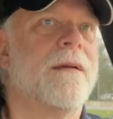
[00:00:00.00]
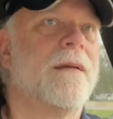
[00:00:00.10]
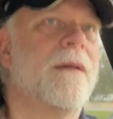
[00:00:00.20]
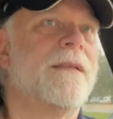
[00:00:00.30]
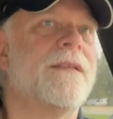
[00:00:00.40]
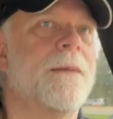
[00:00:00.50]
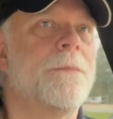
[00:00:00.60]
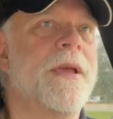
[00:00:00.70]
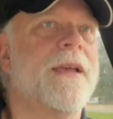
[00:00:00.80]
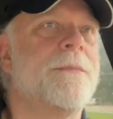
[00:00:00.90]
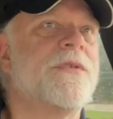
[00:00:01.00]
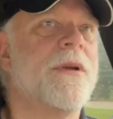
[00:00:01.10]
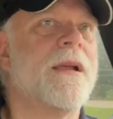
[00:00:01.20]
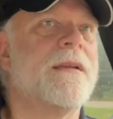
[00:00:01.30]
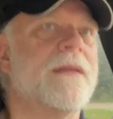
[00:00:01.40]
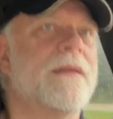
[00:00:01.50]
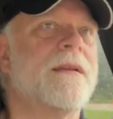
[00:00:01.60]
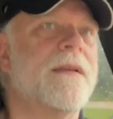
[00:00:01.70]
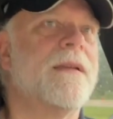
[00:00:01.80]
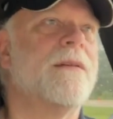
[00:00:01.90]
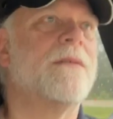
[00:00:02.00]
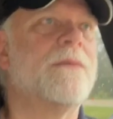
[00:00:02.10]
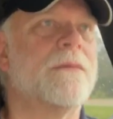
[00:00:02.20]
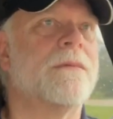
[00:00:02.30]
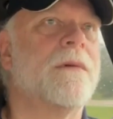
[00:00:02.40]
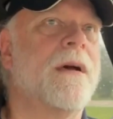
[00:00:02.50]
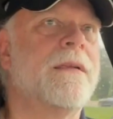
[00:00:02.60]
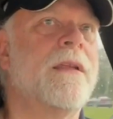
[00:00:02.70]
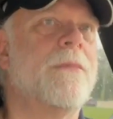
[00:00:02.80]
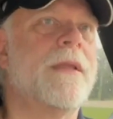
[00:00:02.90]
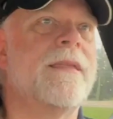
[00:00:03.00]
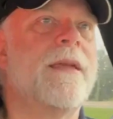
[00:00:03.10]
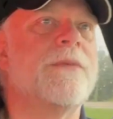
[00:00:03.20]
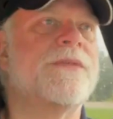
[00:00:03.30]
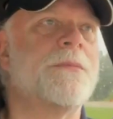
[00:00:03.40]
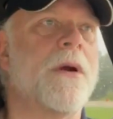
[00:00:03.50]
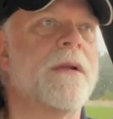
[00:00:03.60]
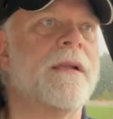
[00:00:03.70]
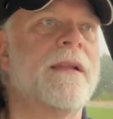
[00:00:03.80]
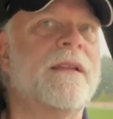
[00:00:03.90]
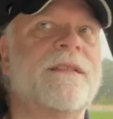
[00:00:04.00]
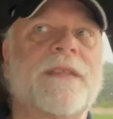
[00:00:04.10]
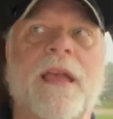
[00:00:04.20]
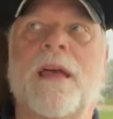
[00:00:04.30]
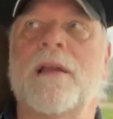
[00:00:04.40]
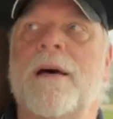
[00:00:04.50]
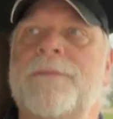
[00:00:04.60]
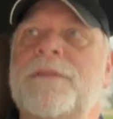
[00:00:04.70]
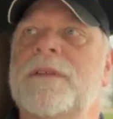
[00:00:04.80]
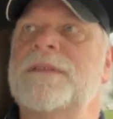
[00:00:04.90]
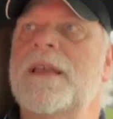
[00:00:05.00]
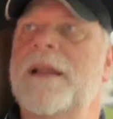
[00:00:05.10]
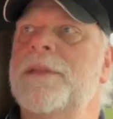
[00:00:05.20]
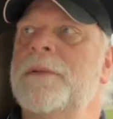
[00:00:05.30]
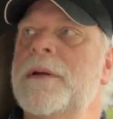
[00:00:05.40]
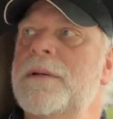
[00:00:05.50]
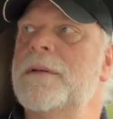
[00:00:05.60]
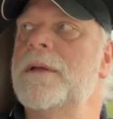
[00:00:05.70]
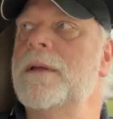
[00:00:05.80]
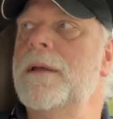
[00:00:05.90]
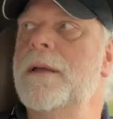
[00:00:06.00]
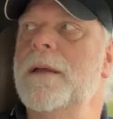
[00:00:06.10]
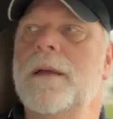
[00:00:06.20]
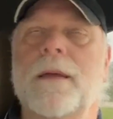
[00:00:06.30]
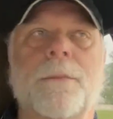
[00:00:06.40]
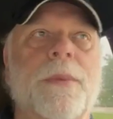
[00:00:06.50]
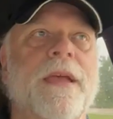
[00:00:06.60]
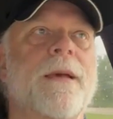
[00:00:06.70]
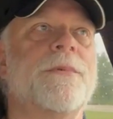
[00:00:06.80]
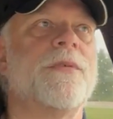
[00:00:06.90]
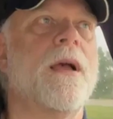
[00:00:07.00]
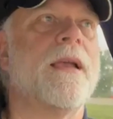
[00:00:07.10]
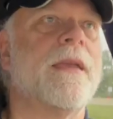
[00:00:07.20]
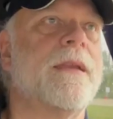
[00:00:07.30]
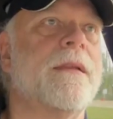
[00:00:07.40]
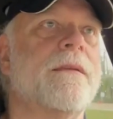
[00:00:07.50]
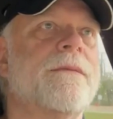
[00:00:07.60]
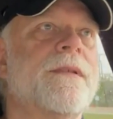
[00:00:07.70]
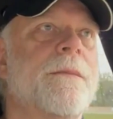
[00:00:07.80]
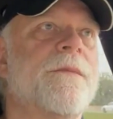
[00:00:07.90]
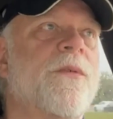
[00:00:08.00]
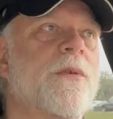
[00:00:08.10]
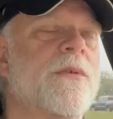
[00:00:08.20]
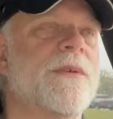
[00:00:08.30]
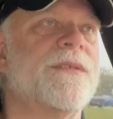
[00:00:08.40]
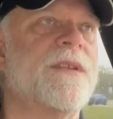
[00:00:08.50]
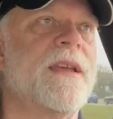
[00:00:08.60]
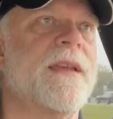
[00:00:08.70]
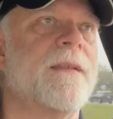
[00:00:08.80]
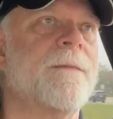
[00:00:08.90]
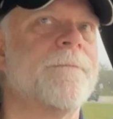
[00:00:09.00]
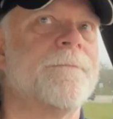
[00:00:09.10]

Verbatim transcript: That's a pickup truck. Ooh, well, you know what? They were smart. At least they got off to the side of the road. Pickup truck and some four-door sedan.